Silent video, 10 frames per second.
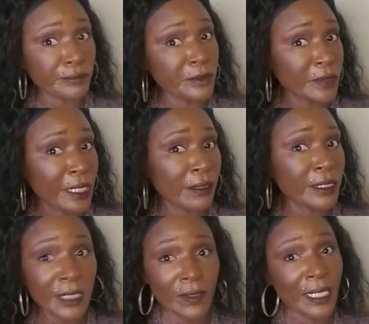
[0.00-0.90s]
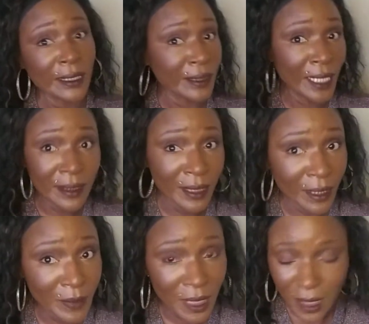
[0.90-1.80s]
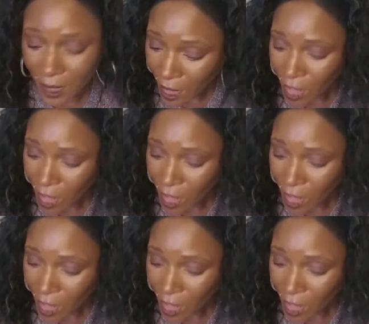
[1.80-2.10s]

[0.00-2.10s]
we all know i ain't that damn young